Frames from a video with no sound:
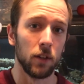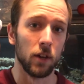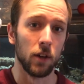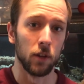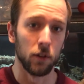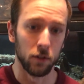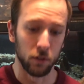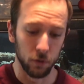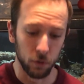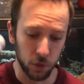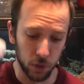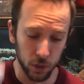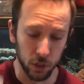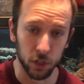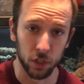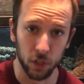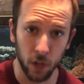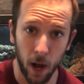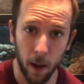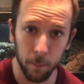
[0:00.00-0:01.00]
you should
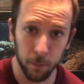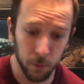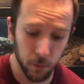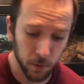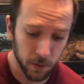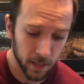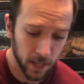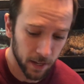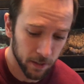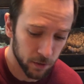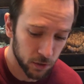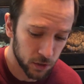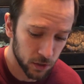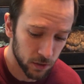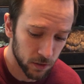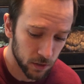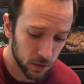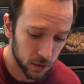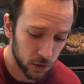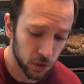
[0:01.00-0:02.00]
stop doing that. You
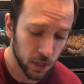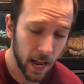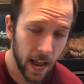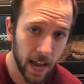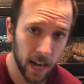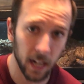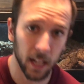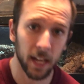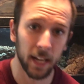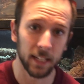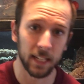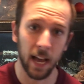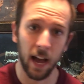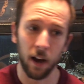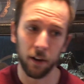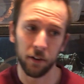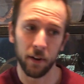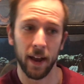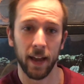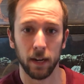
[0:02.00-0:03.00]
should analyze
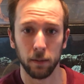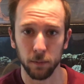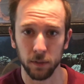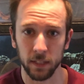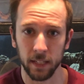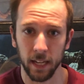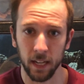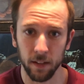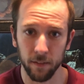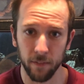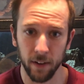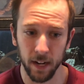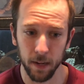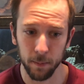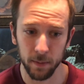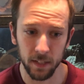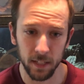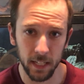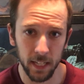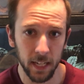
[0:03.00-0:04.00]
how your animal's getting
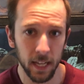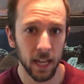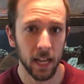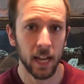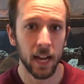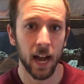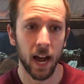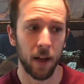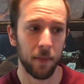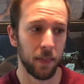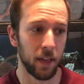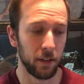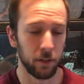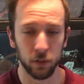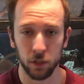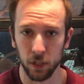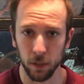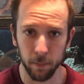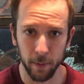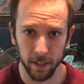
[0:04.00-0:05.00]
vitamin D, and then you
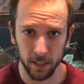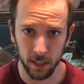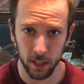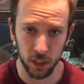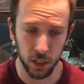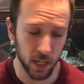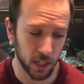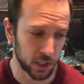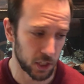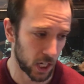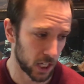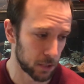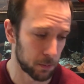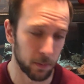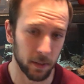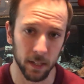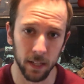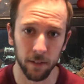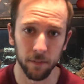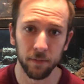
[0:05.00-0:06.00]
should make the
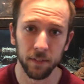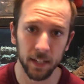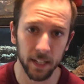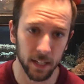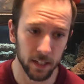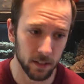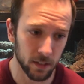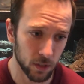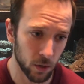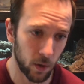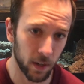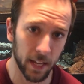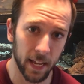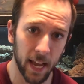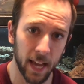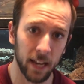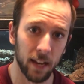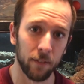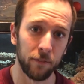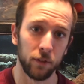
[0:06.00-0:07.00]
adjustment if needed. So
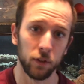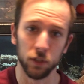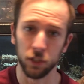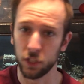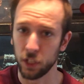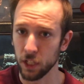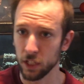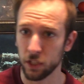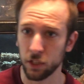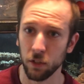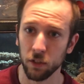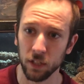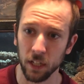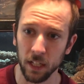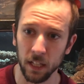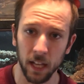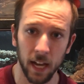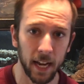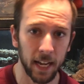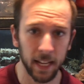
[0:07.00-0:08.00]
again, if you're just
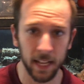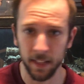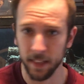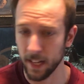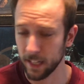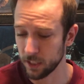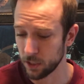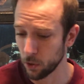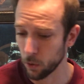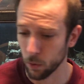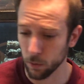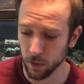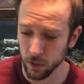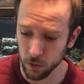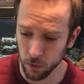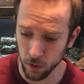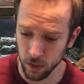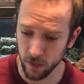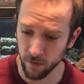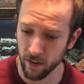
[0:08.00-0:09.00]
using lighting and that's your only
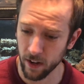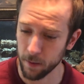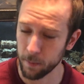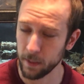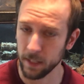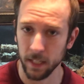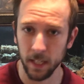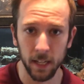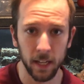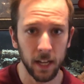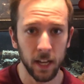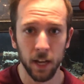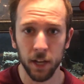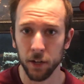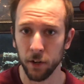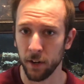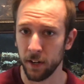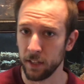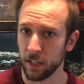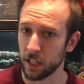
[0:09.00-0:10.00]
source of vitamin D,
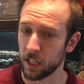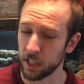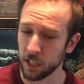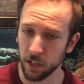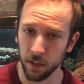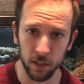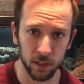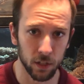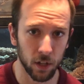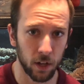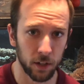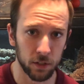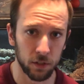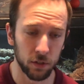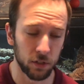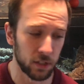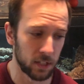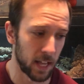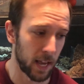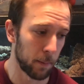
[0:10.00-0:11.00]
you're in the clear as long as you
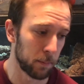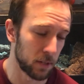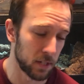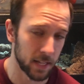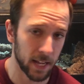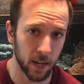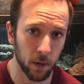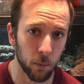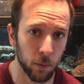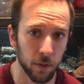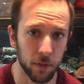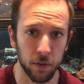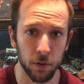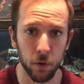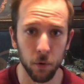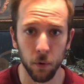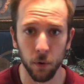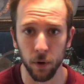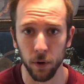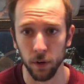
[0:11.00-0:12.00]
stay up to date with
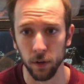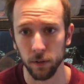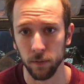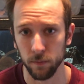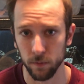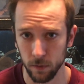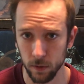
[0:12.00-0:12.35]
your